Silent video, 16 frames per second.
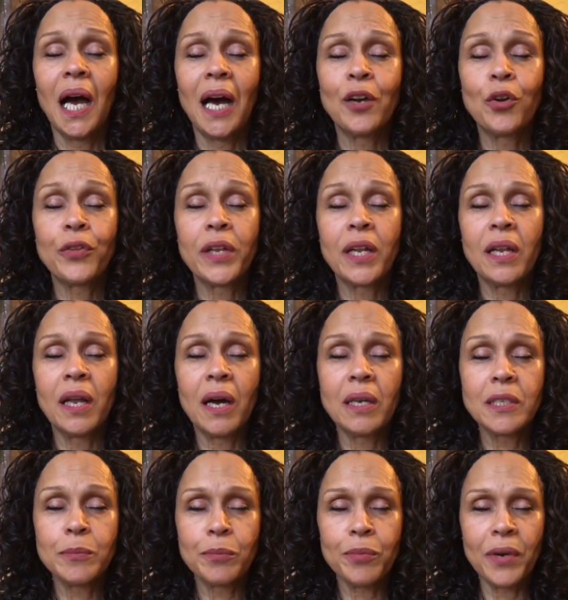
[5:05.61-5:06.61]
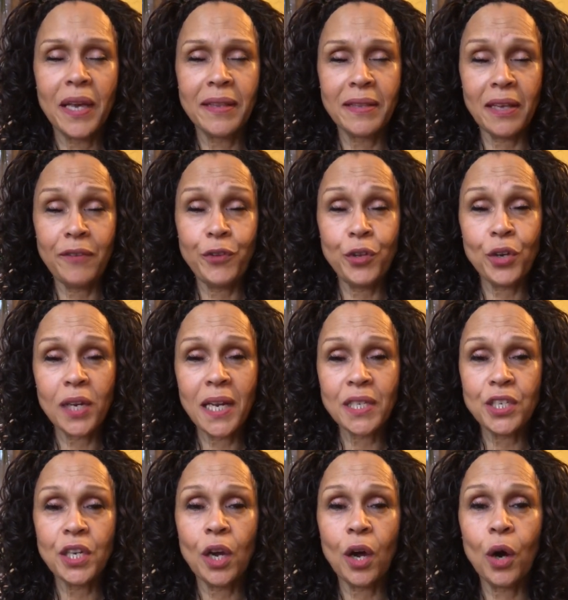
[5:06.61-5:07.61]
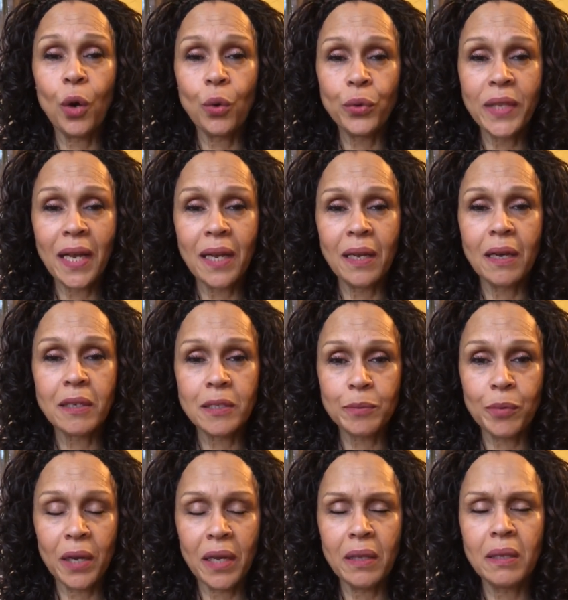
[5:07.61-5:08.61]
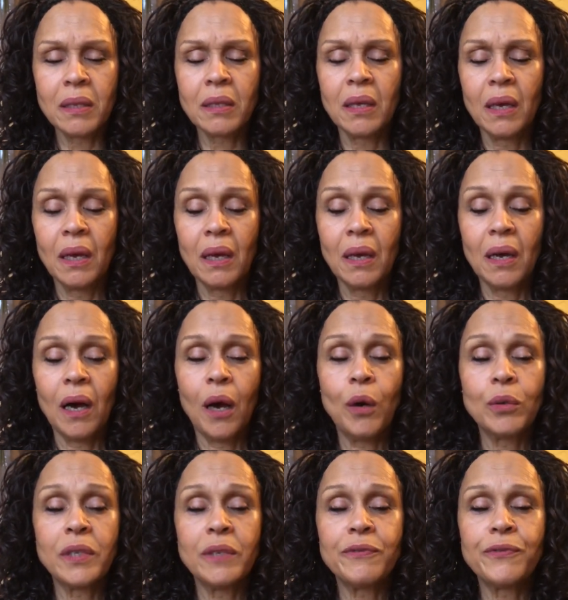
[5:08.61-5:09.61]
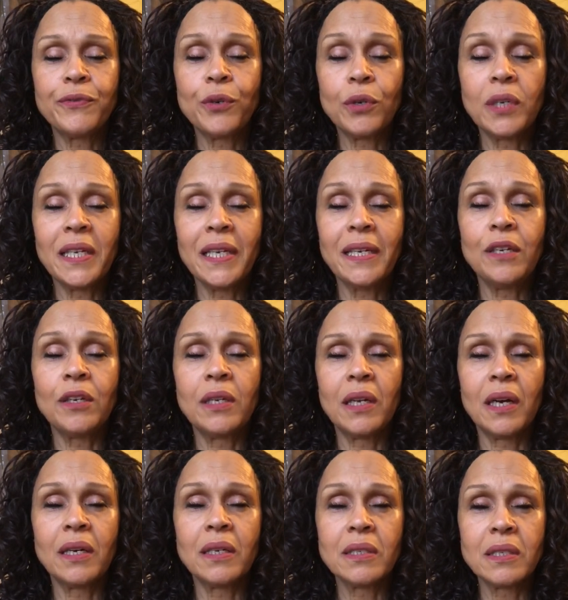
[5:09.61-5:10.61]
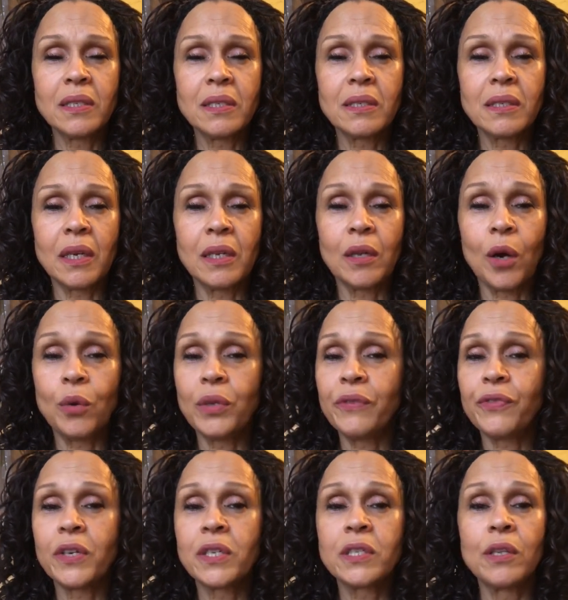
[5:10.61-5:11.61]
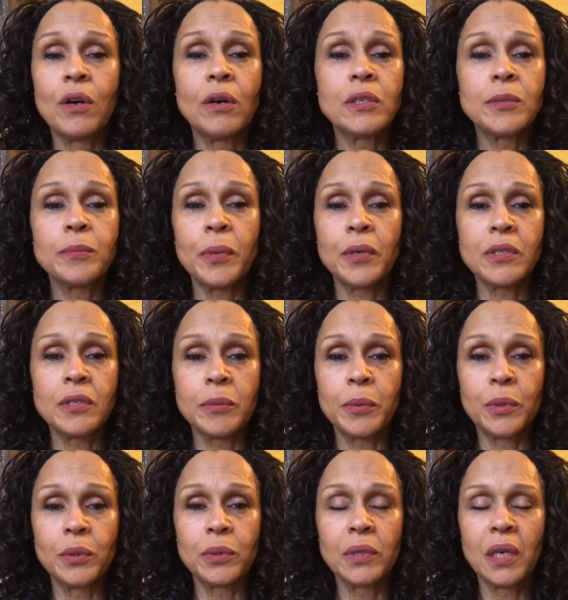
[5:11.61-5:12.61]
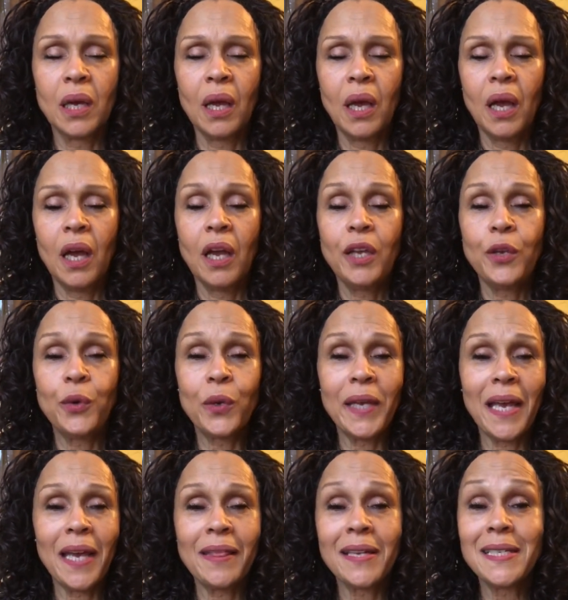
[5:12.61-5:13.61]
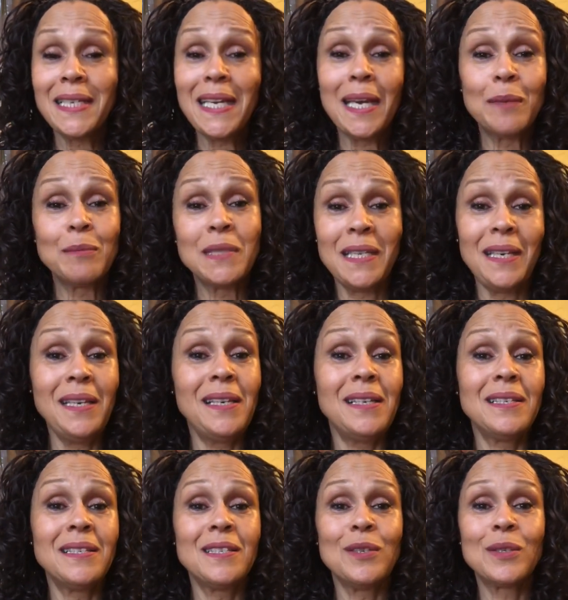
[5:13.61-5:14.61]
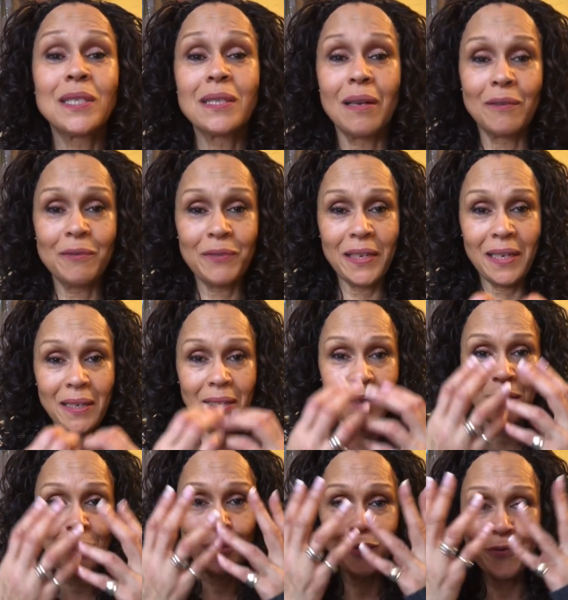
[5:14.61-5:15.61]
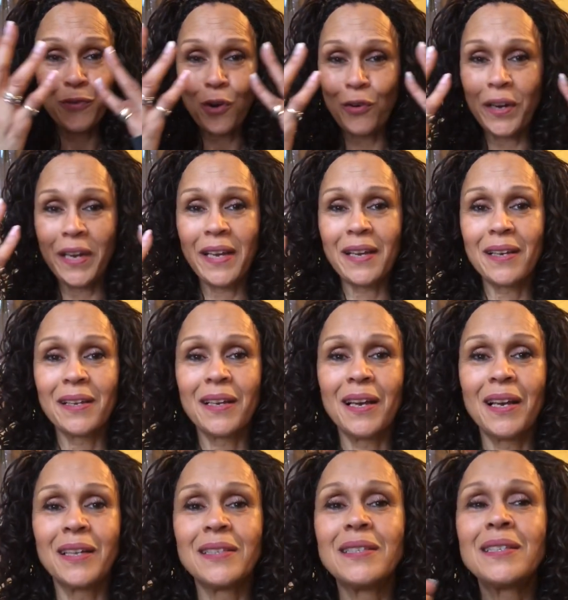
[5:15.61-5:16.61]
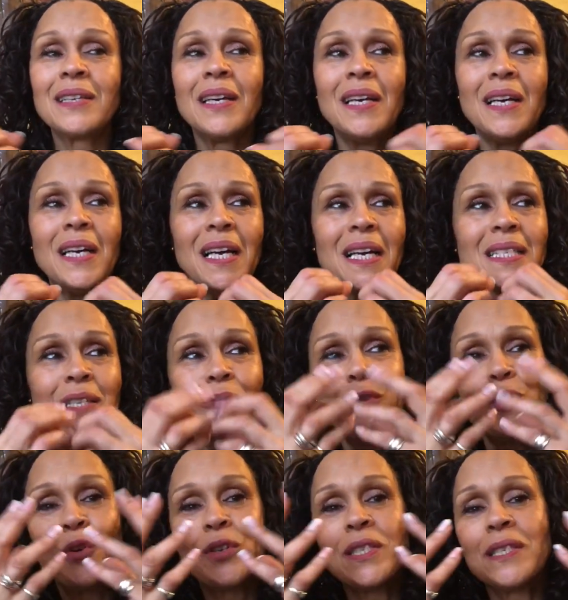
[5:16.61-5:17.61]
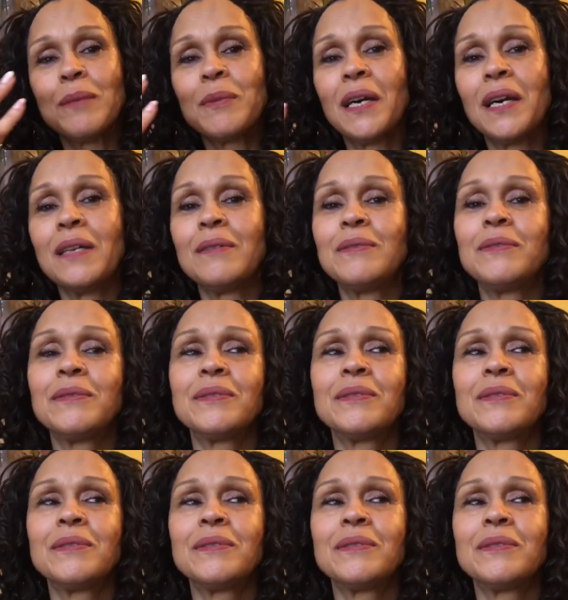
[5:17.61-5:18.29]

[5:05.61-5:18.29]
And on the last breath, if you can actually hold that last breath, hold it full in your lungs and hold it for as long as possible, you'll get the DMTs. You'll start feeling euphoric and as if you're on some kind of